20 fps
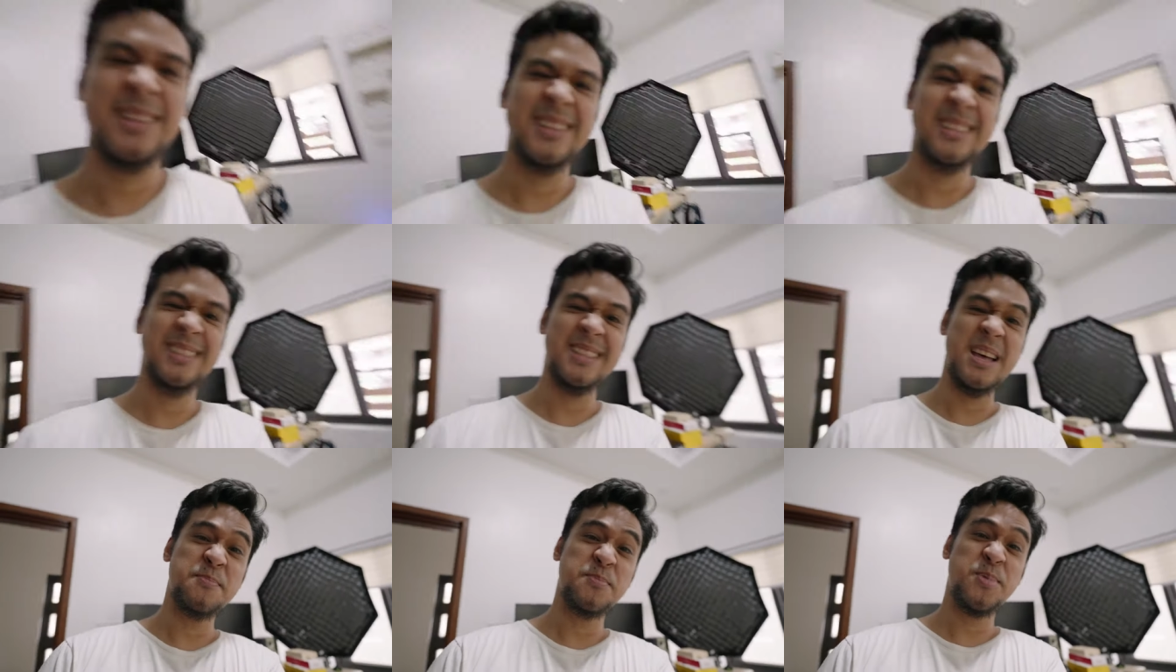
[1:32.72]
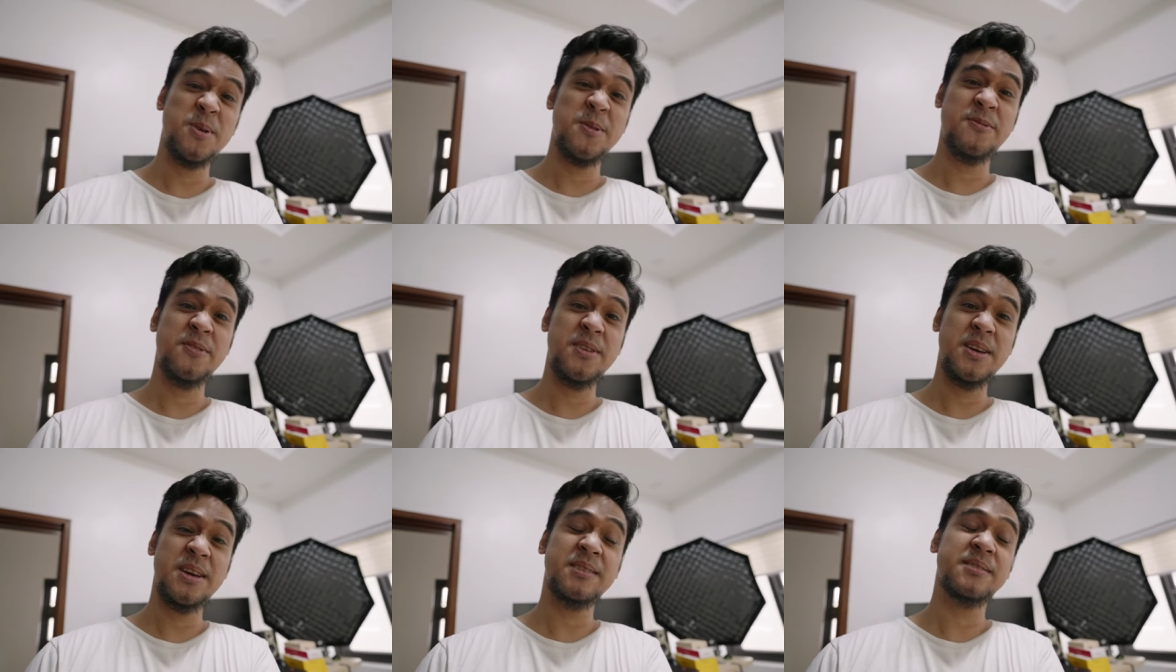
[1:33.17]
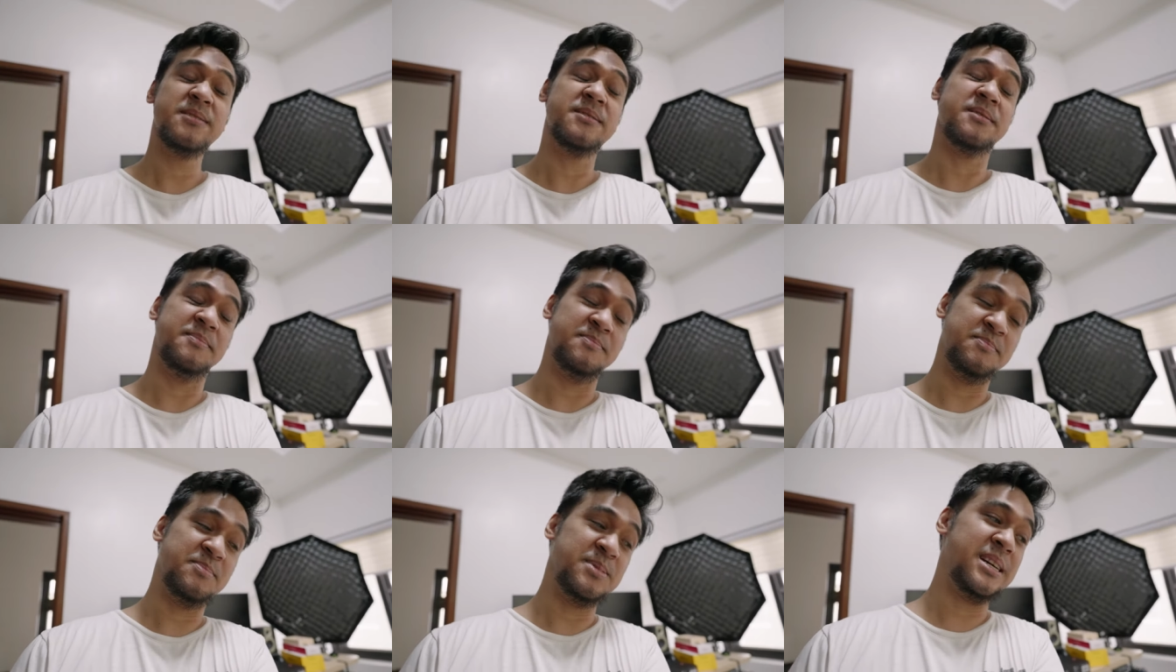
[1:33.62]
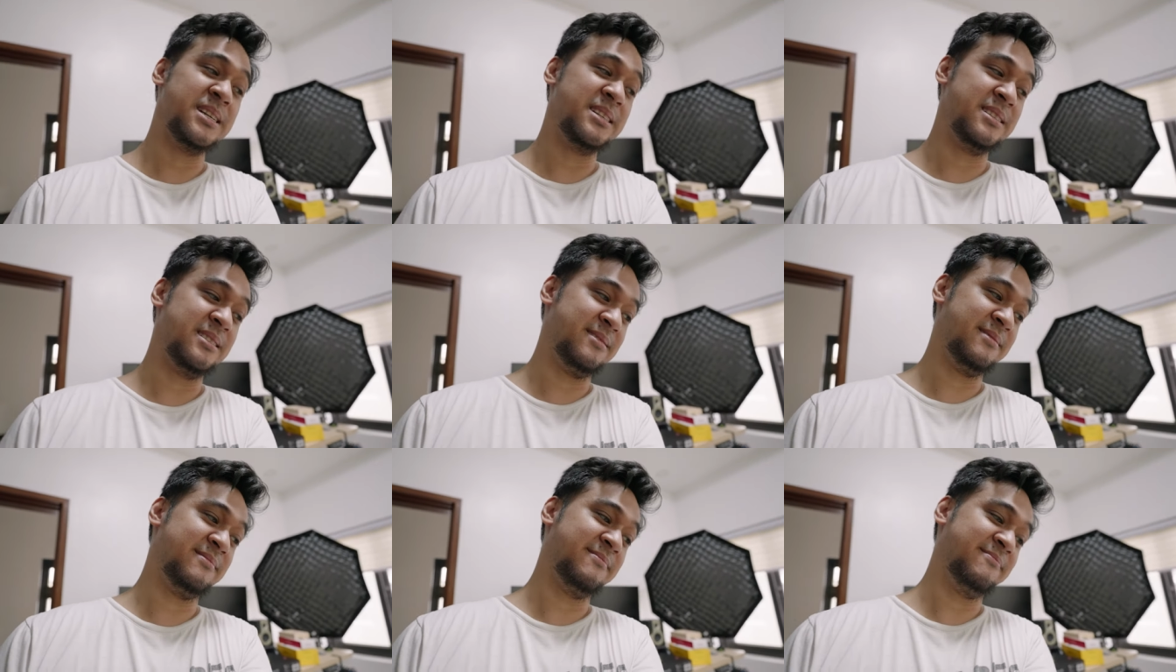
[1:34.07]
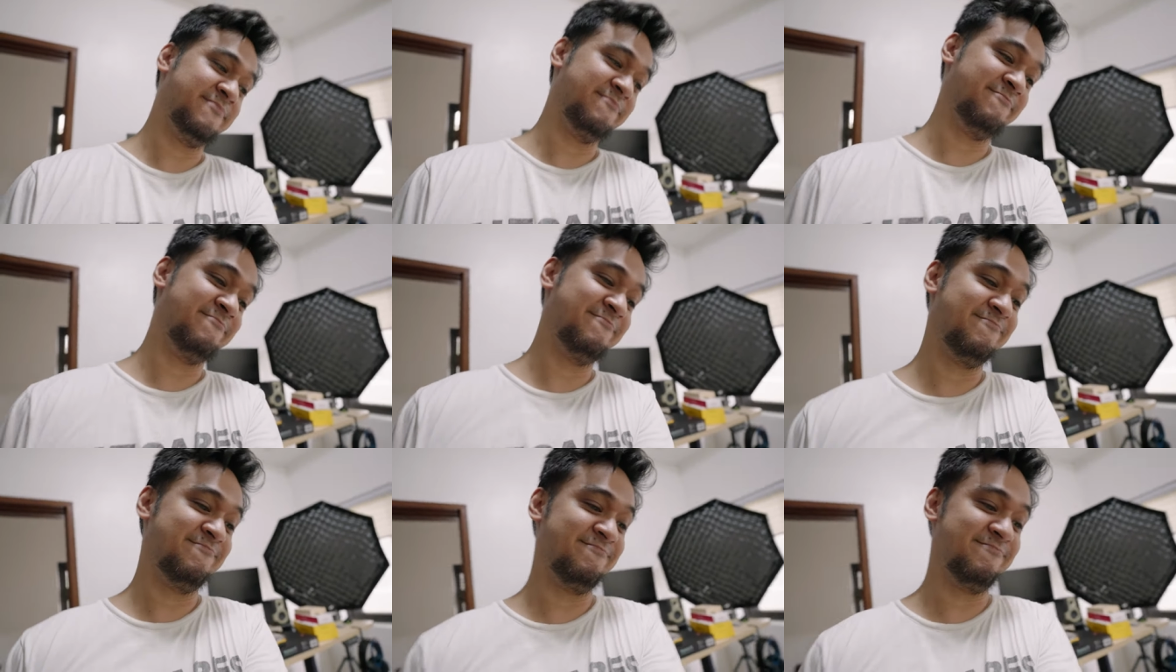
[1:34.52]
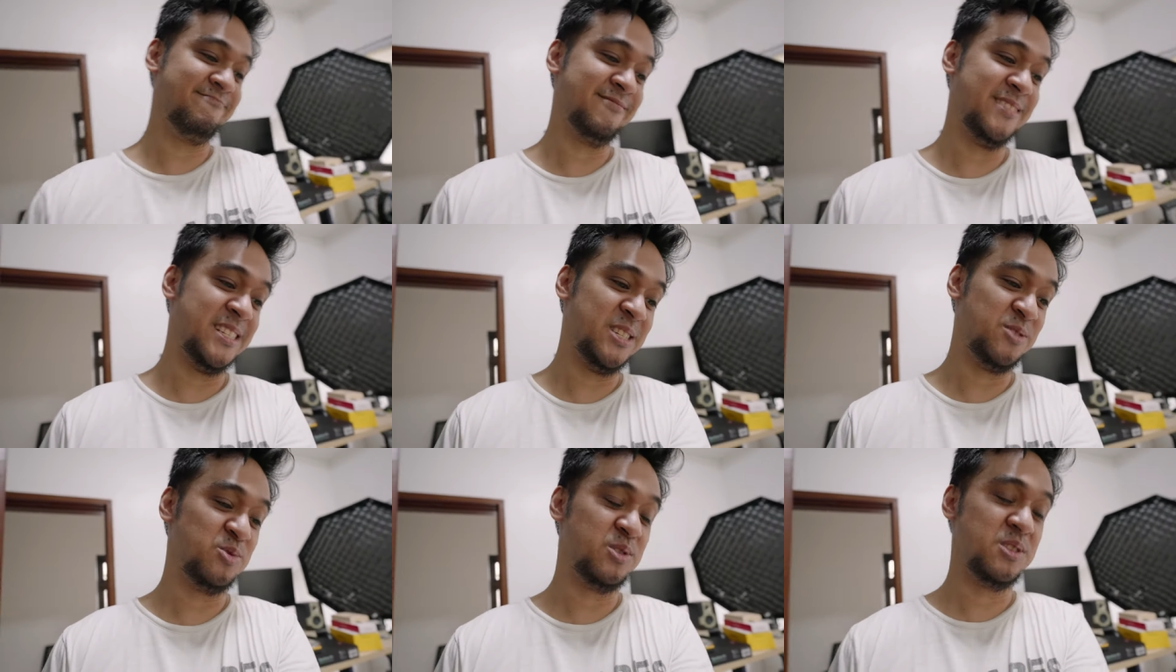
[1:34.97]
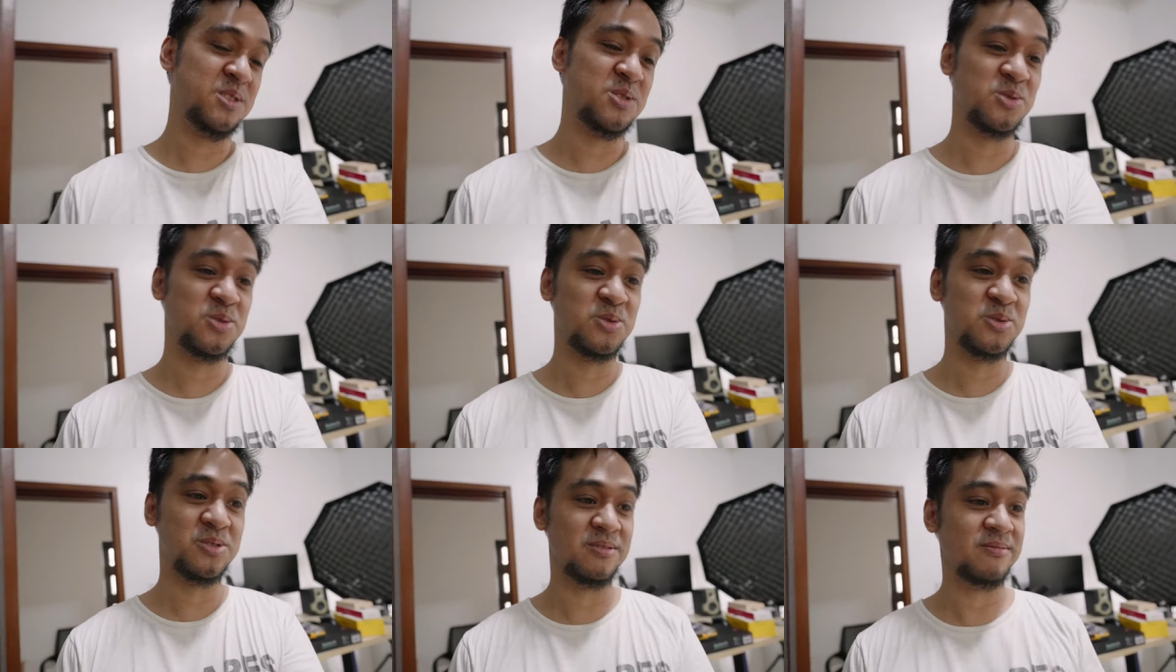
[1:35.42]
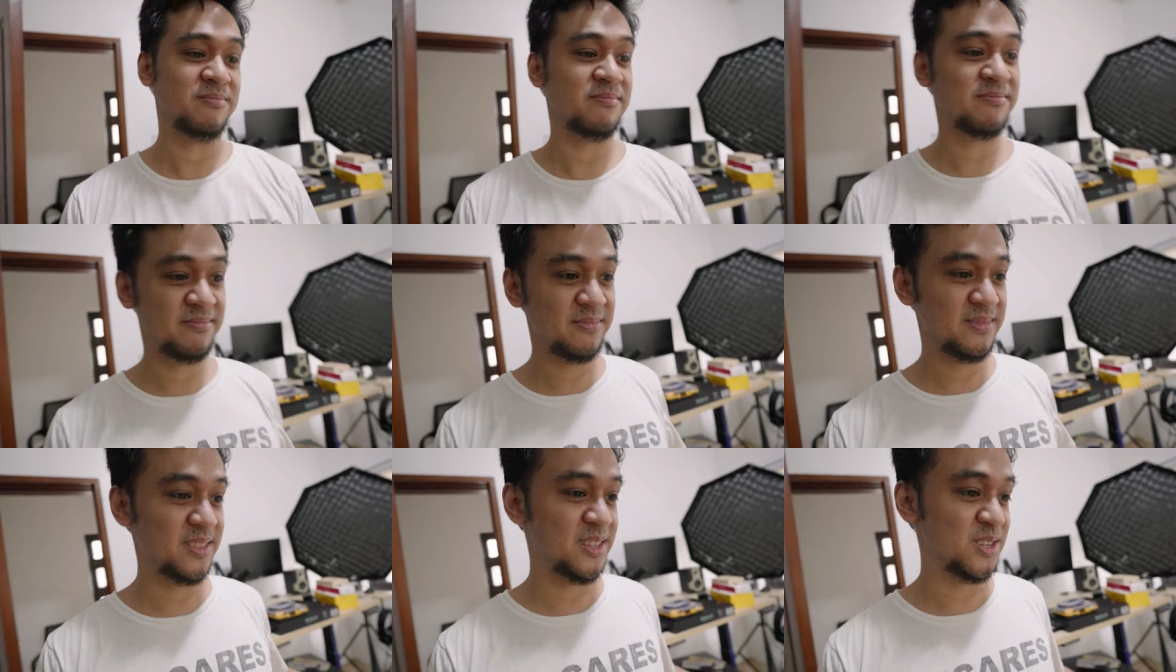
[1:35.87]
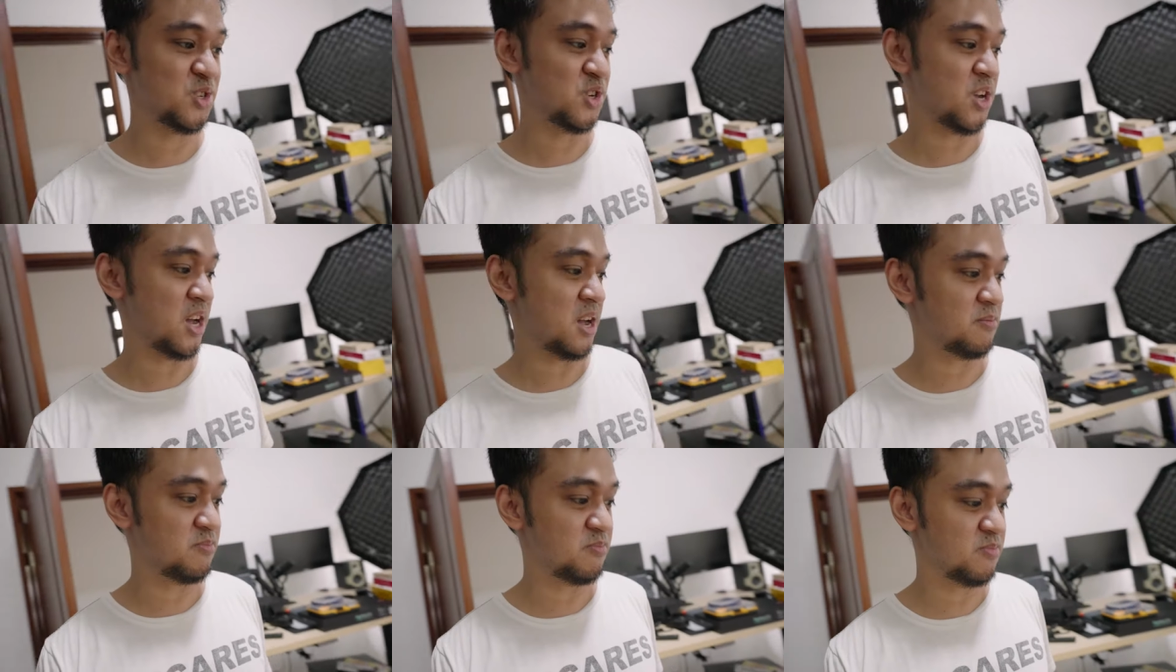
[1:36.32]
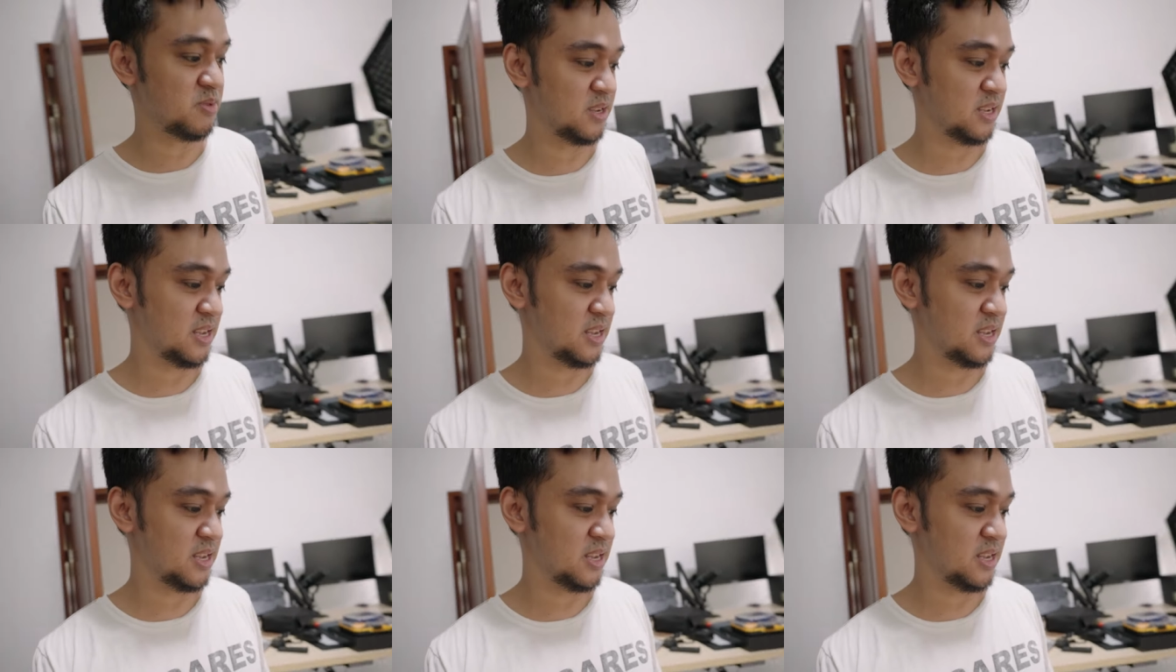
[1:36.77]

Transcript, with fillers: Not perfect, but it will do the job.